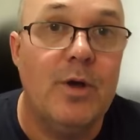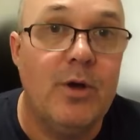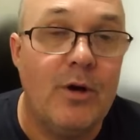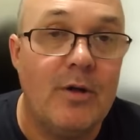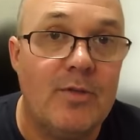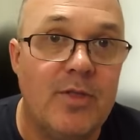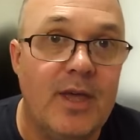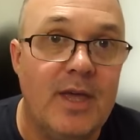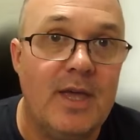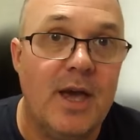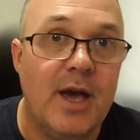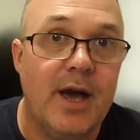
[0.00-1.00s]
We've got
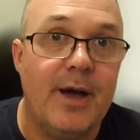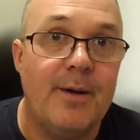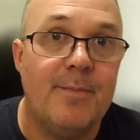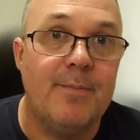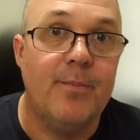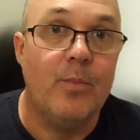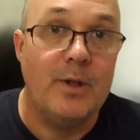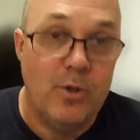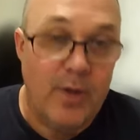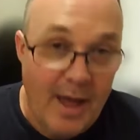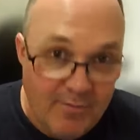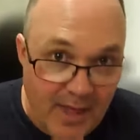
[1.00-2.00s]
the, um, we
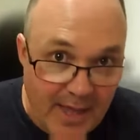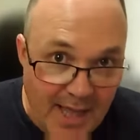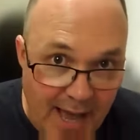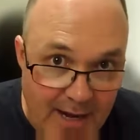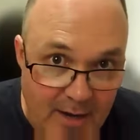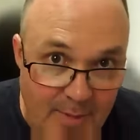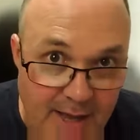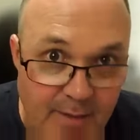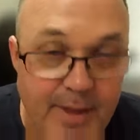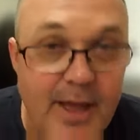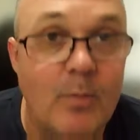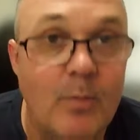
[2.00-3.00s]
do have the academy
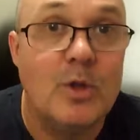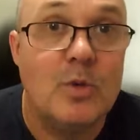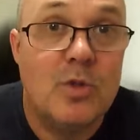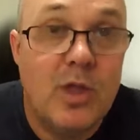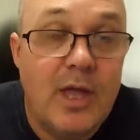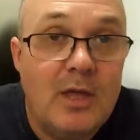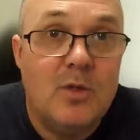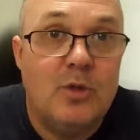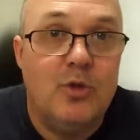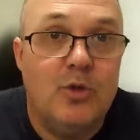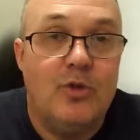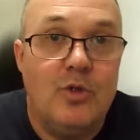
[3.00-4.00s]
coming up, which will teach you the
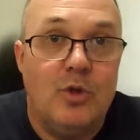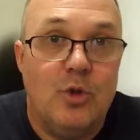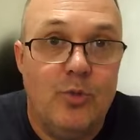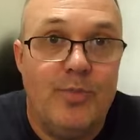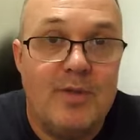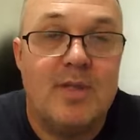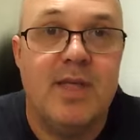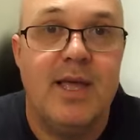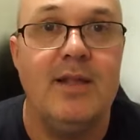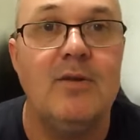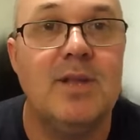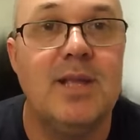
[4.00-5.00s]
new business
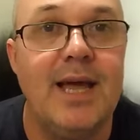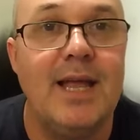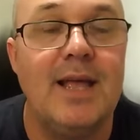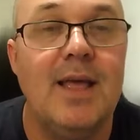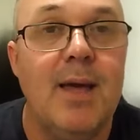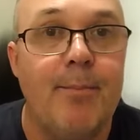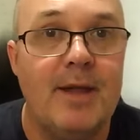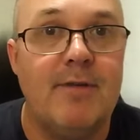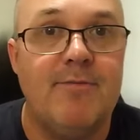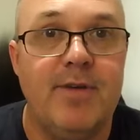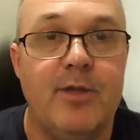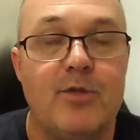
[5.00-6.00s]
end on getting better
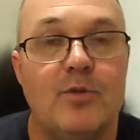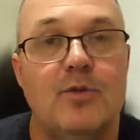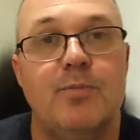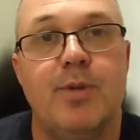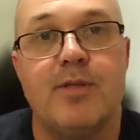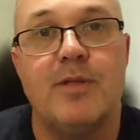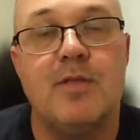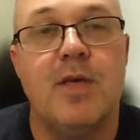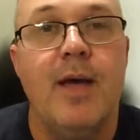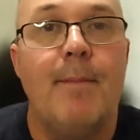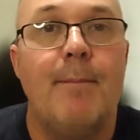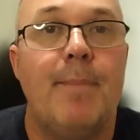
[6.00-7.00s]
fees of new business.
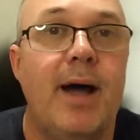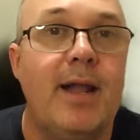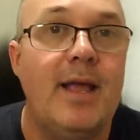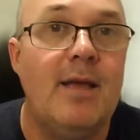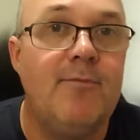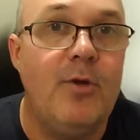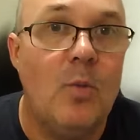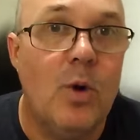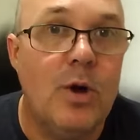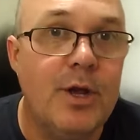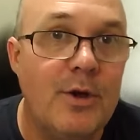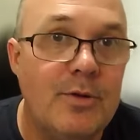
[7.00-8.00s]
But if you
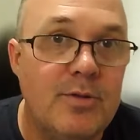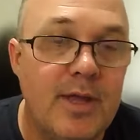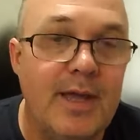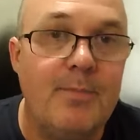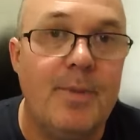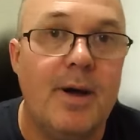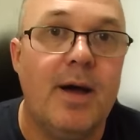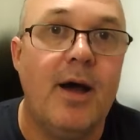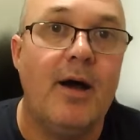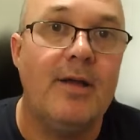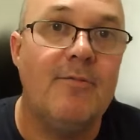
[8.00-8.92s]
want to go deeper, I